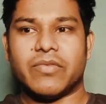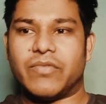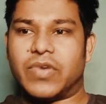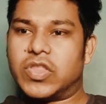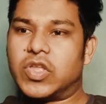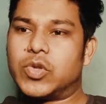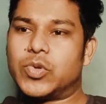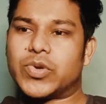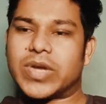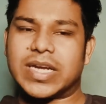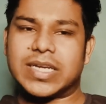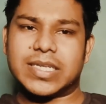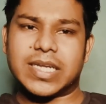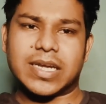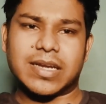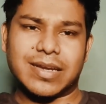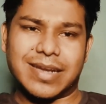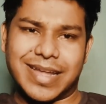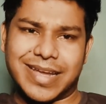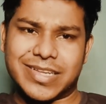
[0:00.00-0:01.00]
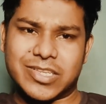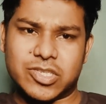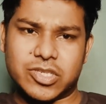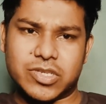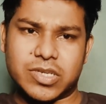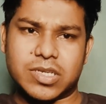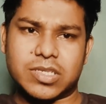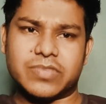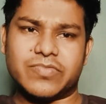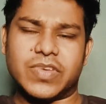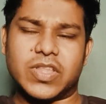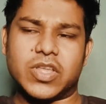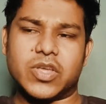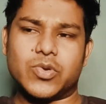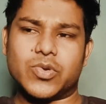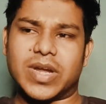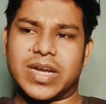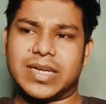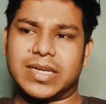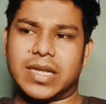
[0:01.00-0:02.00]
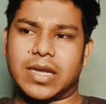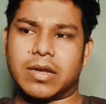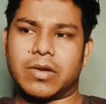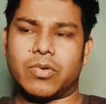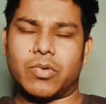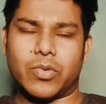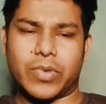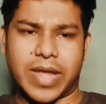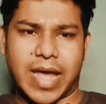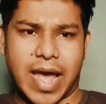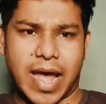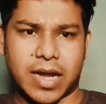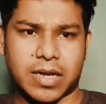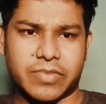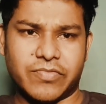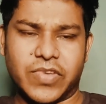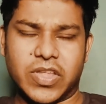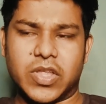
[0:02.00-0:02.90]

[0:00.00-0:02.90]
whether you can take Next.js, whether you can take React,